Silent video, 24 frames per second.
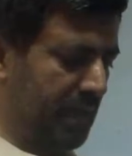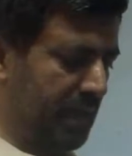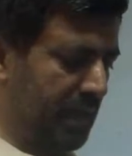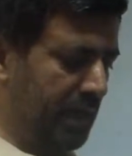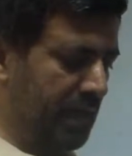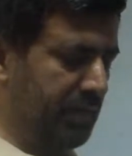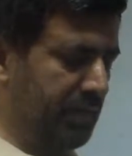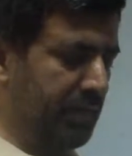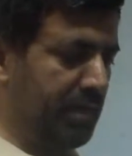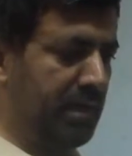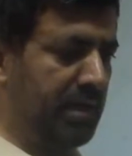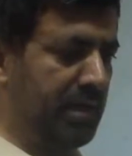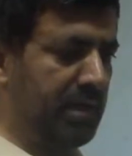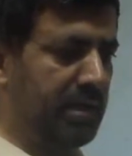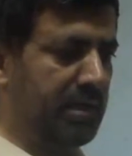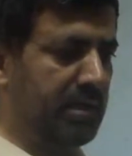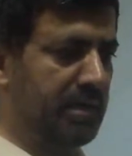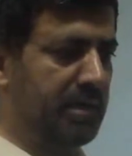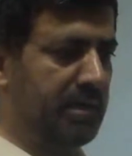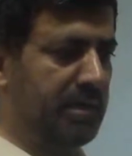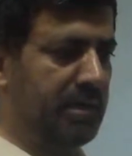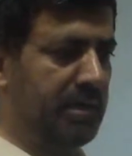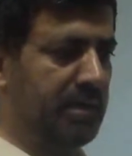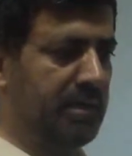and you
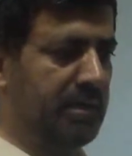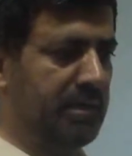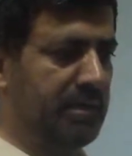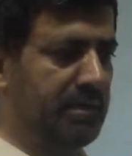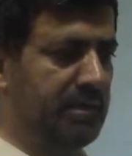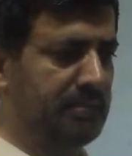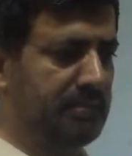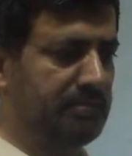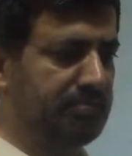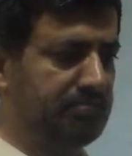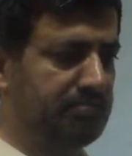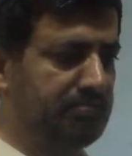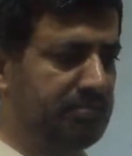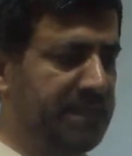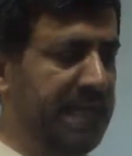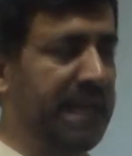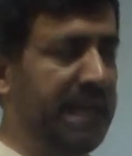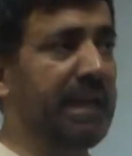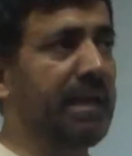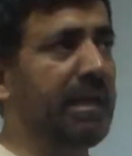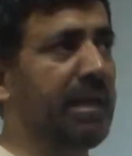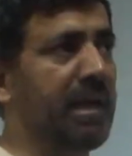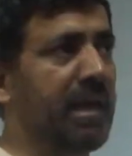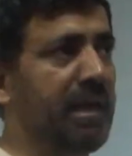are
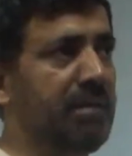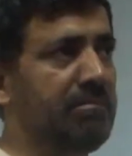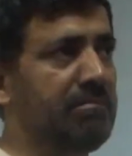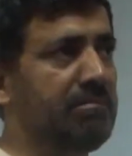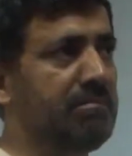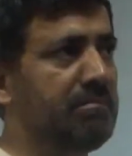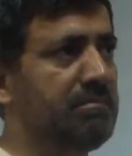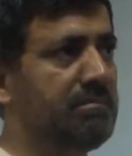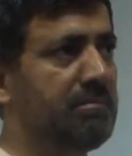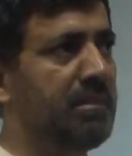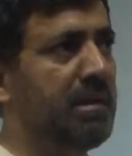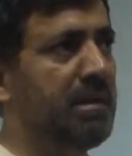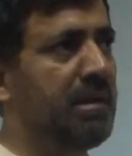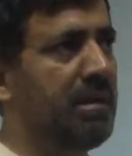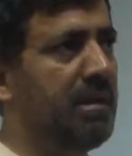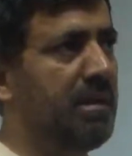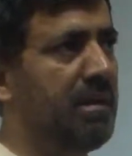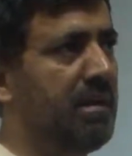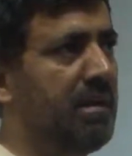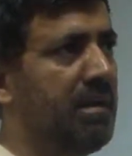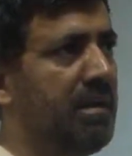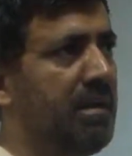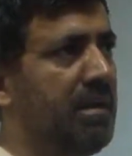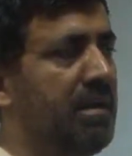telling him
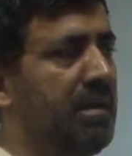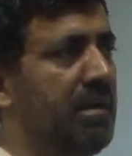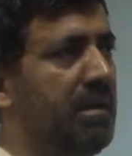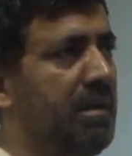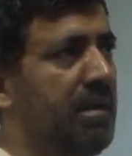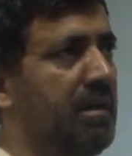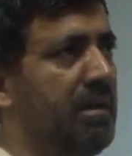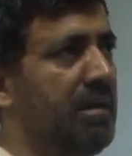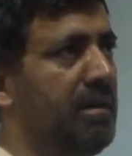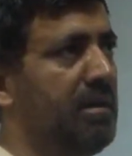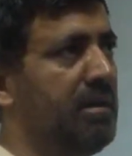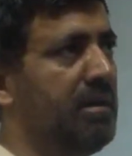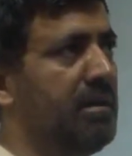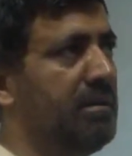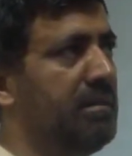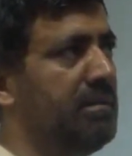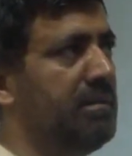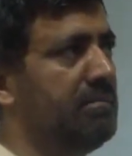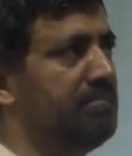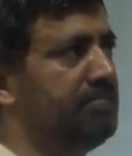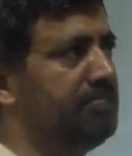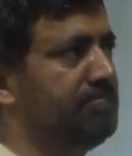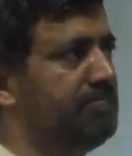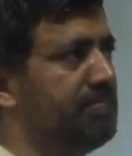
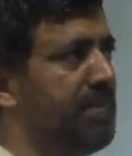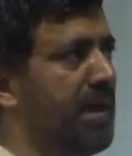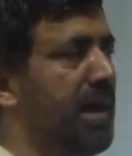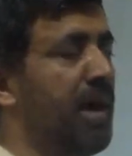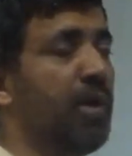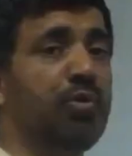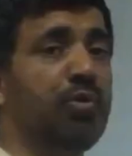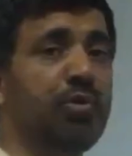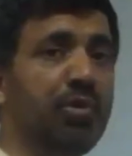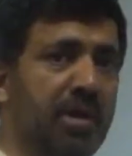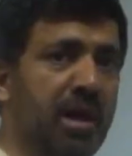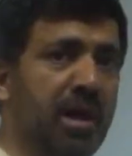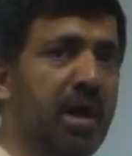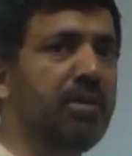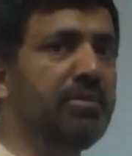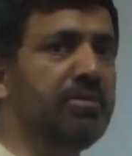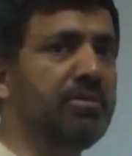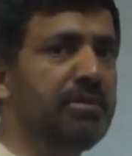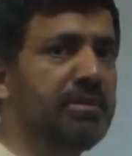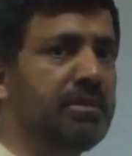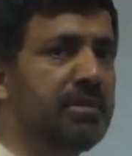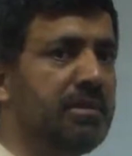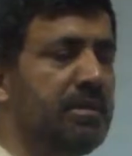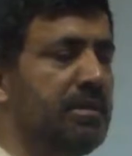how to
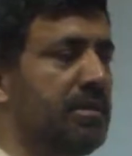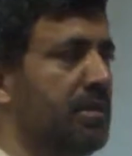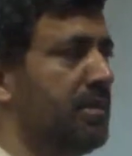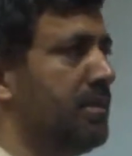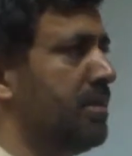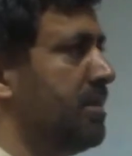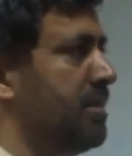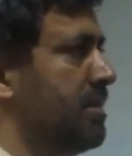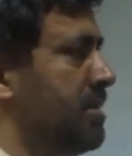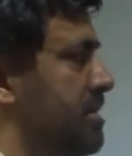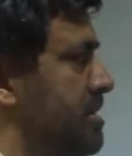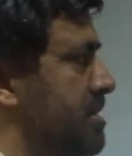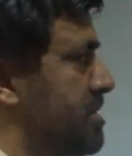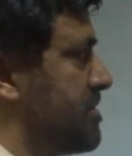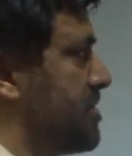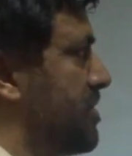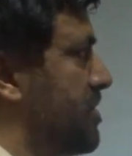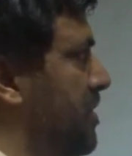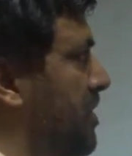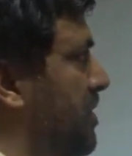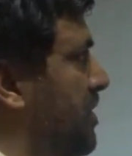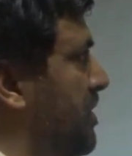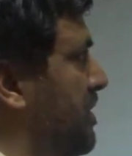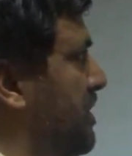count.
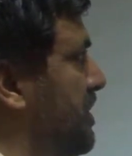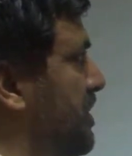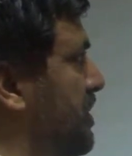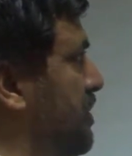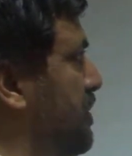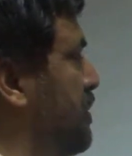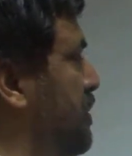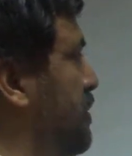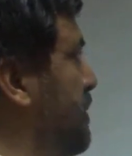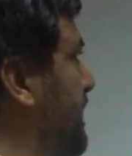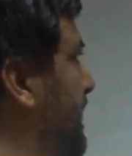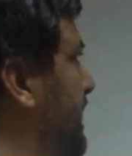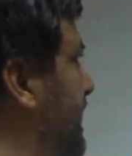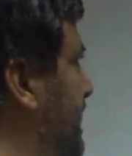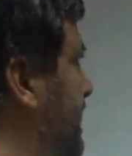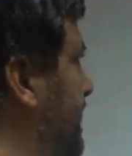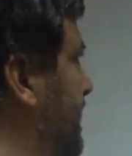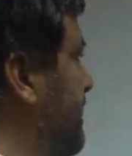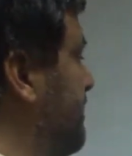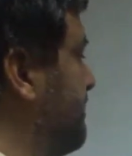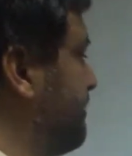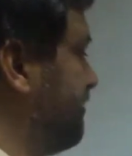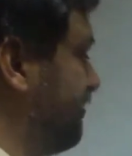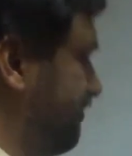So
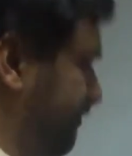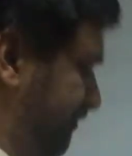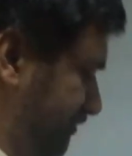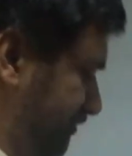usually